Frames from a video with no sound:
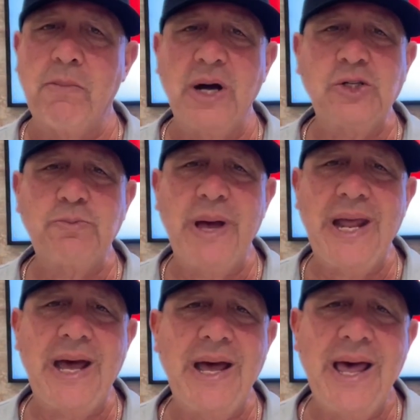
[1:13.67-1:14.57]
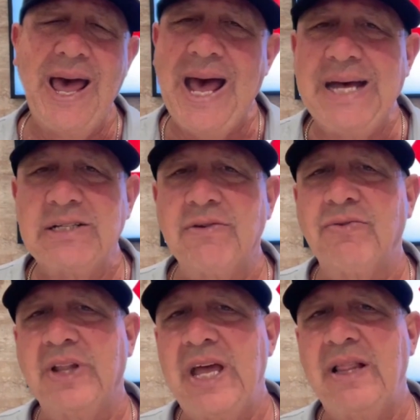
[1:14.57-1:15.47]
much better as
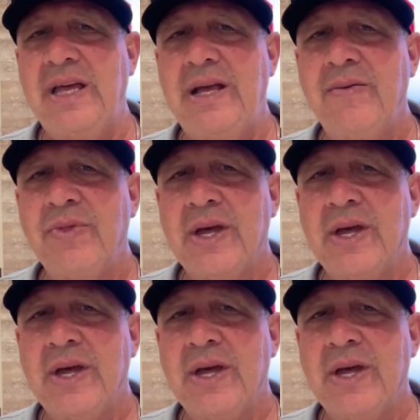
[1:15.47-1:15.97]
of lately.